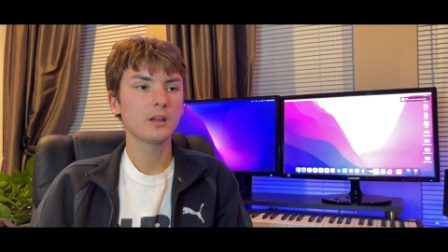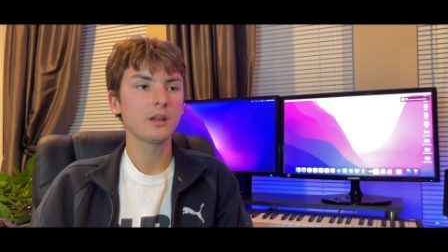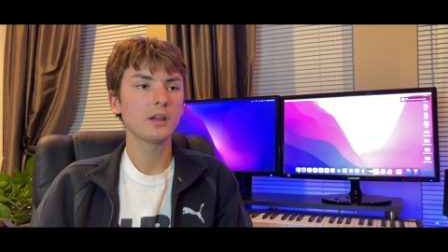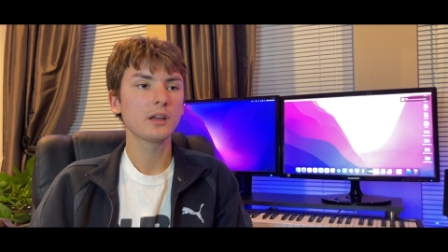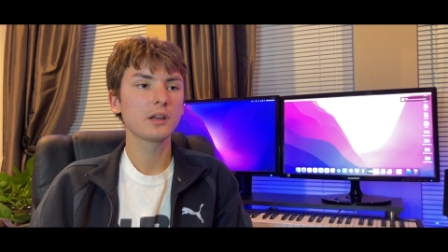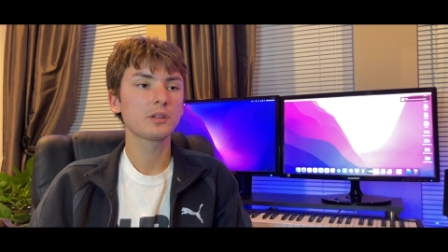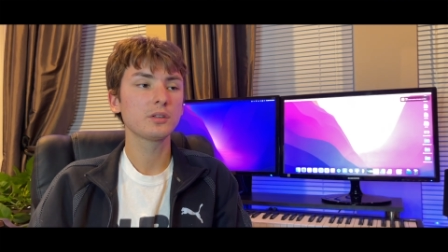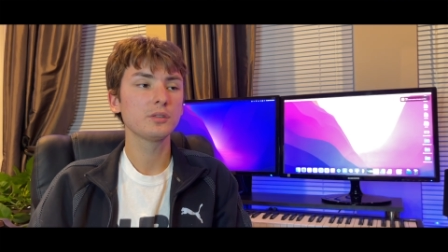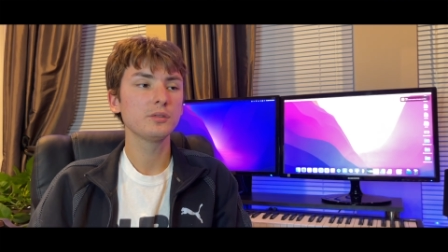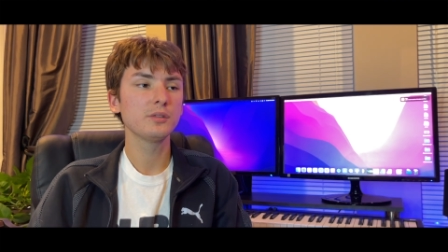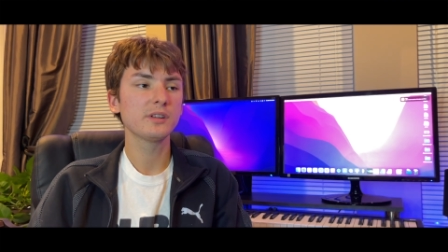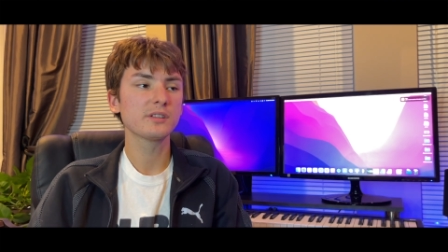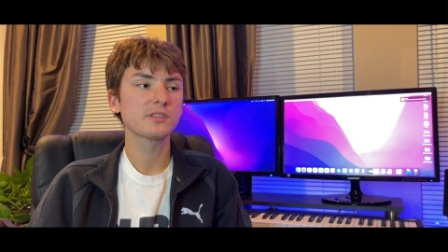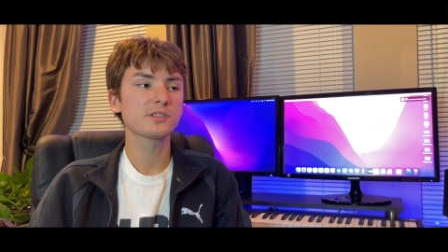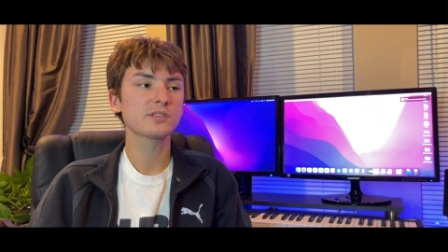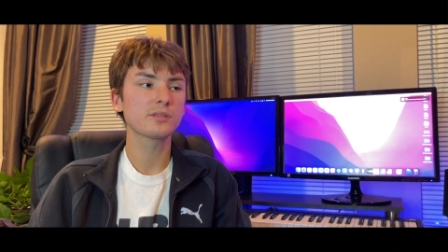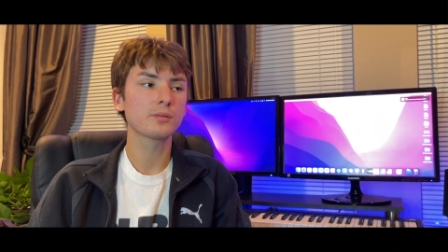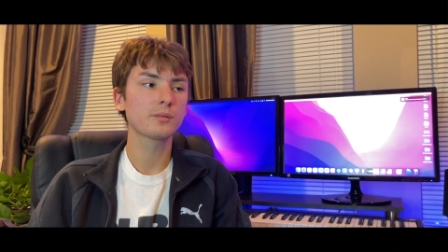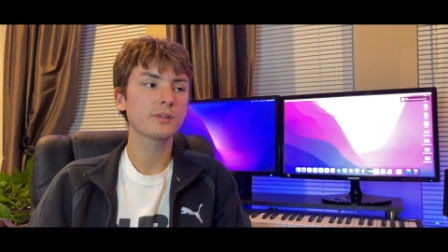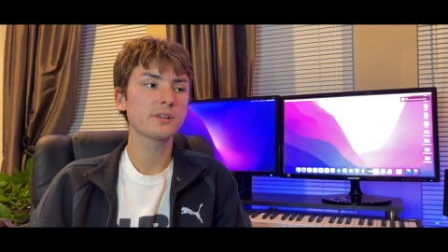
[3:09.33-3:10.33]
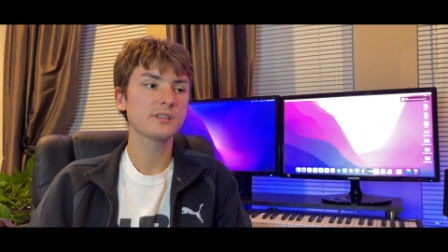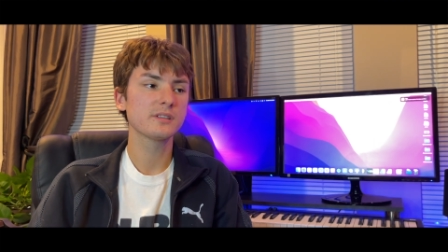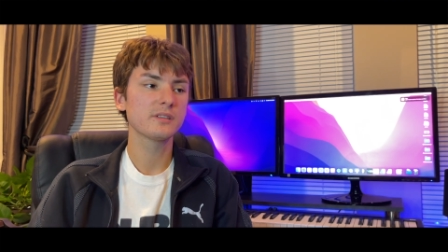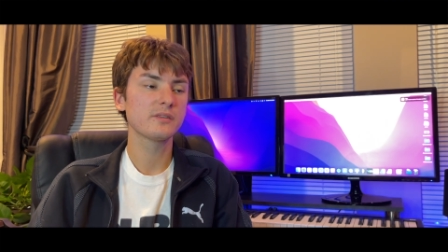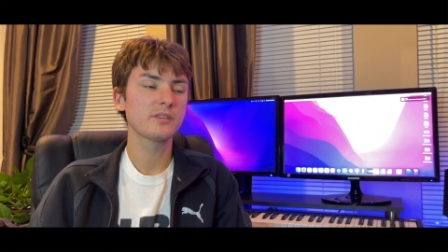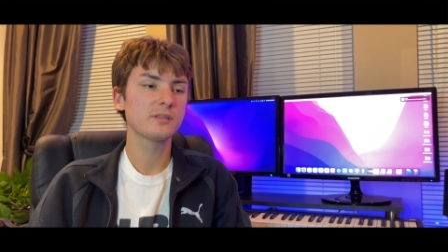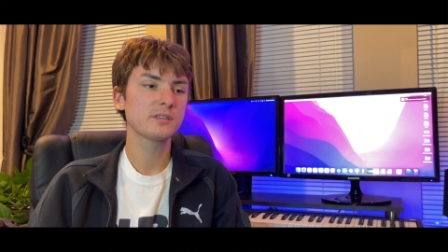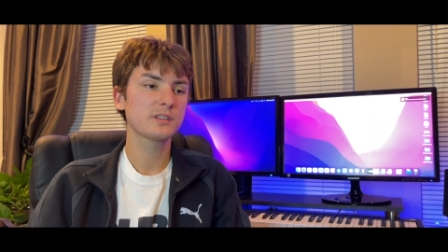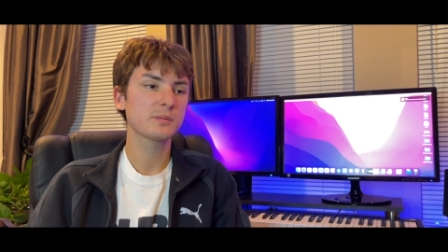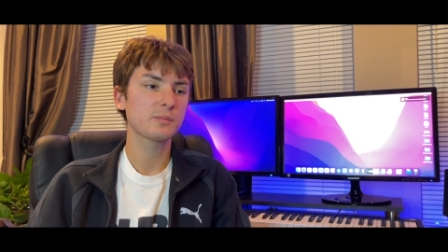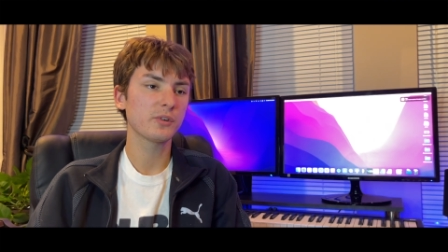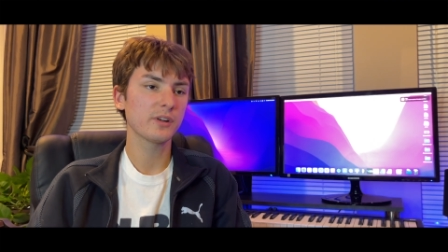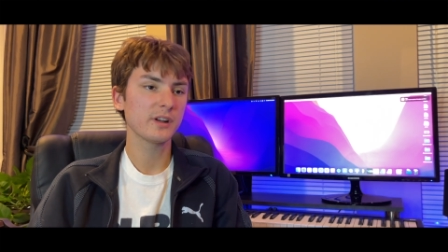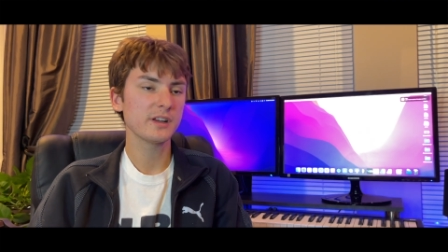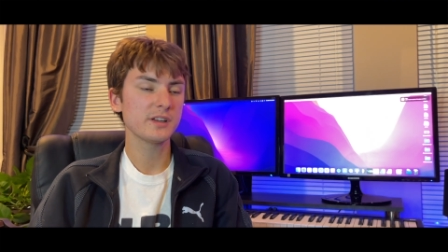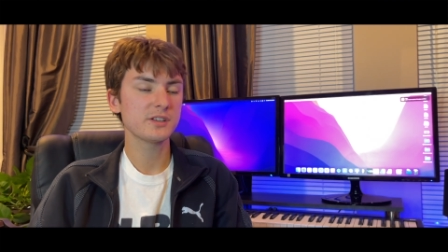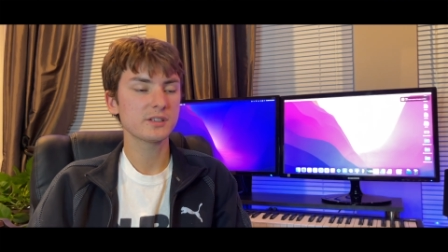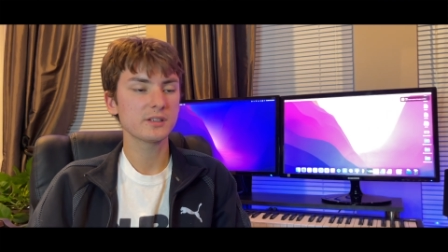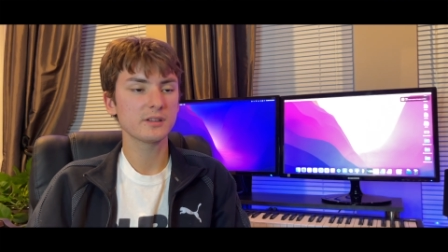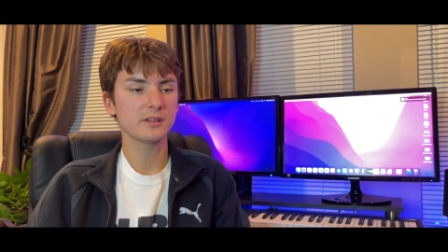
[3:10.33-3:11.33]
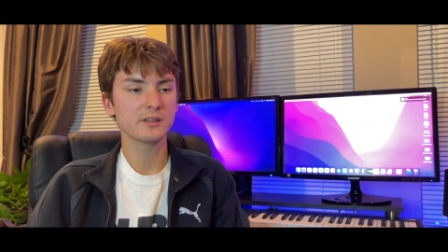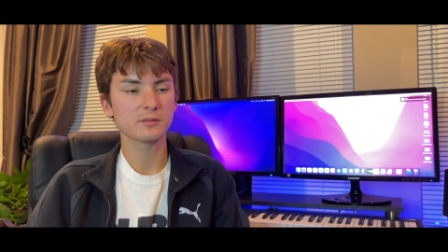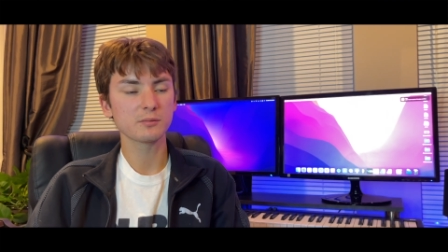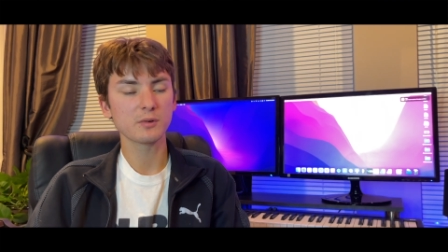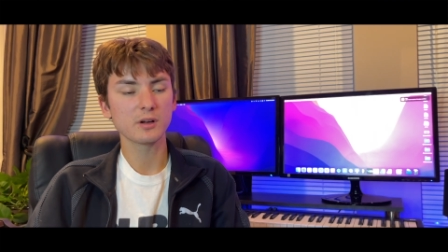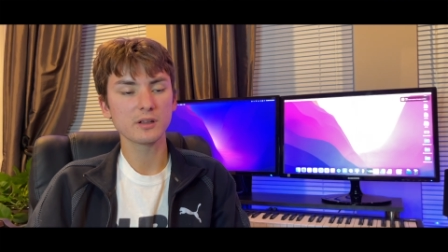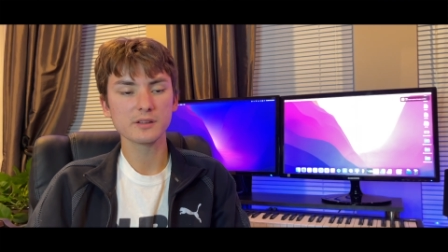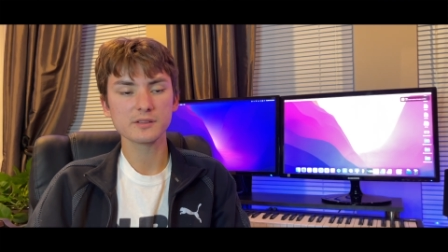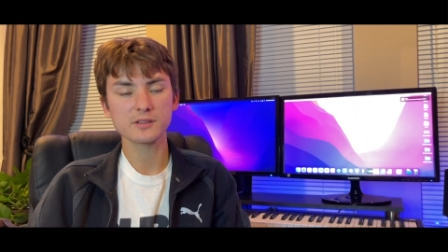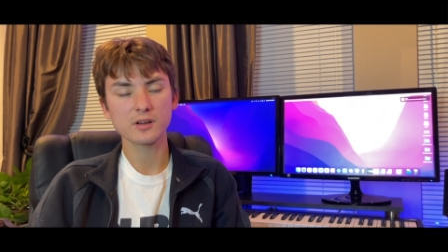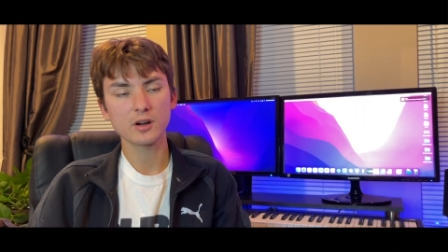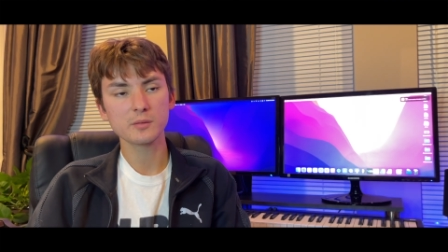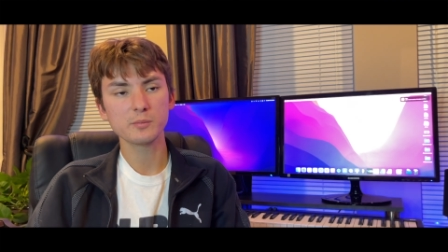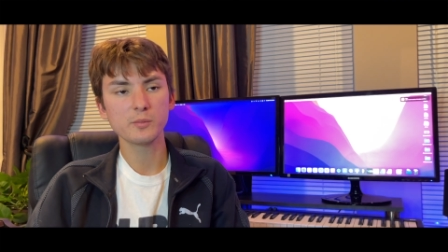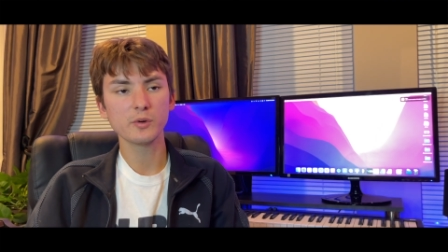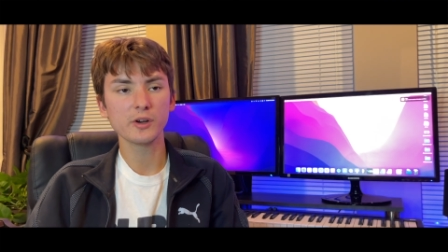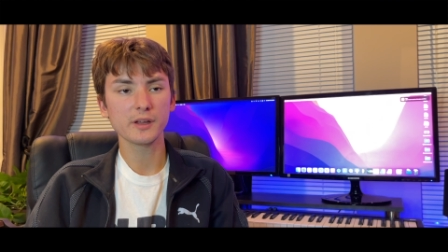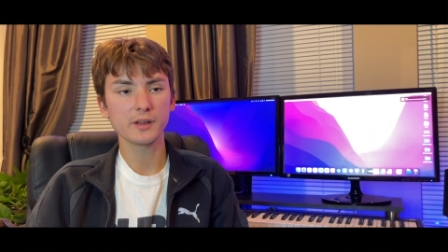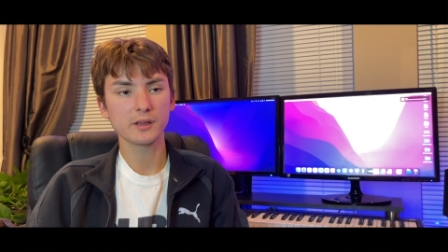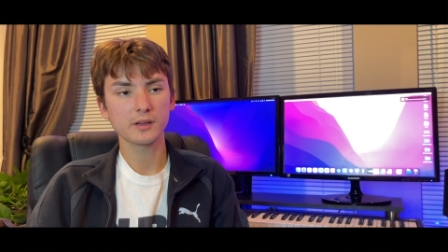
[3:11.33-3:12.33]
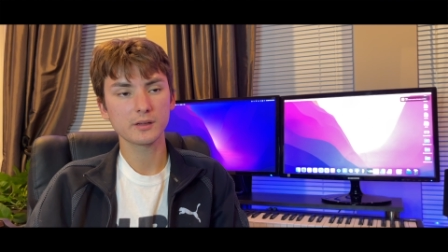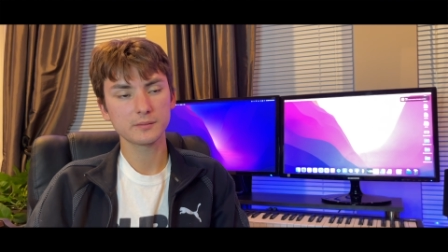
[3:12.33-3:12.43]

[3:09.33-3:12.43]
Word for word: including stories of inspiration as well as heartbreak.